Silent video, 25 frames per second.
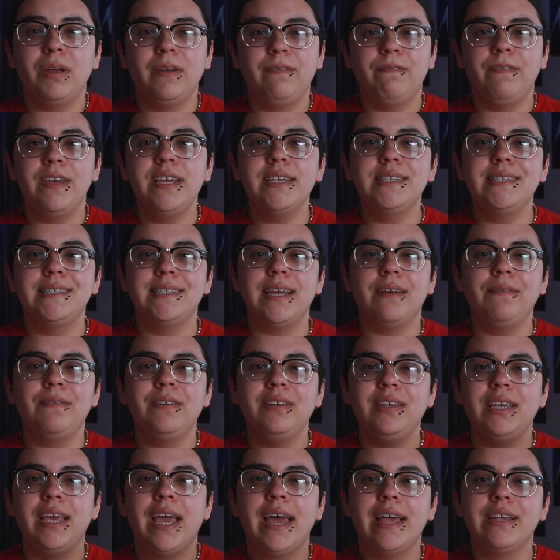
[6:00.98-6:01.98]
my face
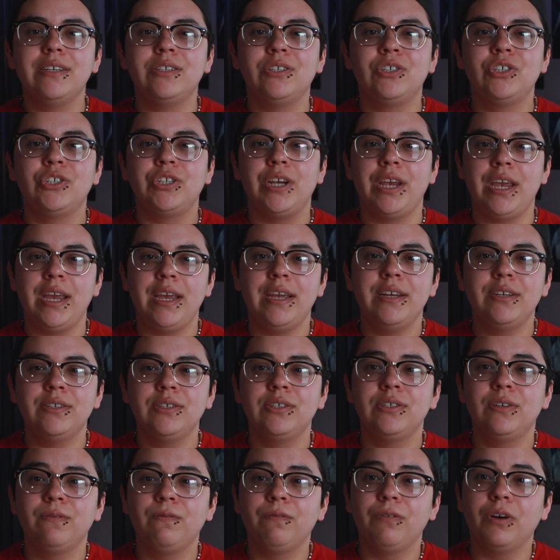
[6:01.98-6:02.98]
definitely has
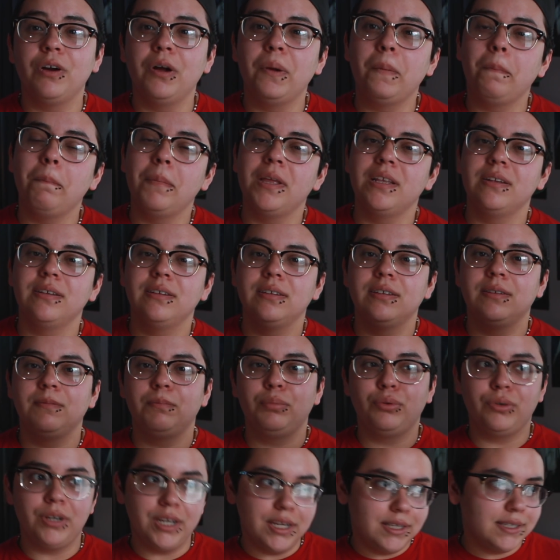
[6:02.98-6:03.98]
changed from
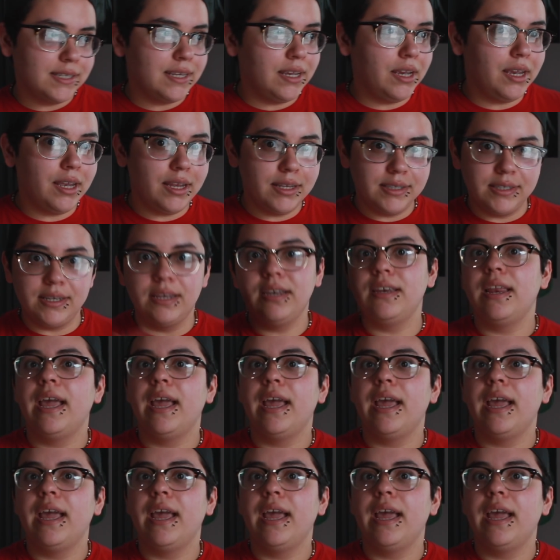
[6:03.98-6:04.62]
pre-T to